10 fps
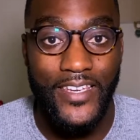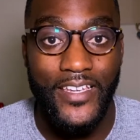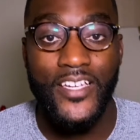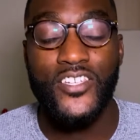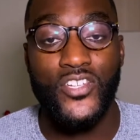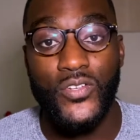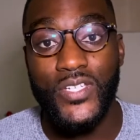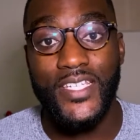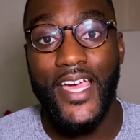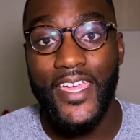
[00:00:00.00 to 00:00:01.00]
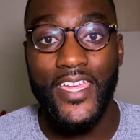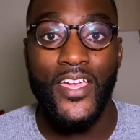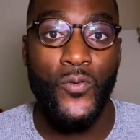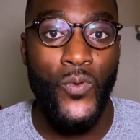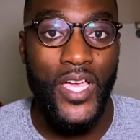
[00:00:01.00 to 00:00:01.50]
So today
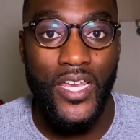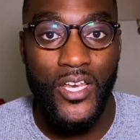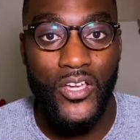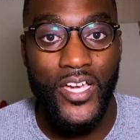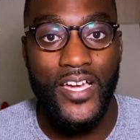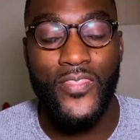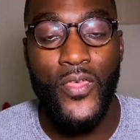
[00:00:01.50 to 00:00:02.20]
we're going to look at the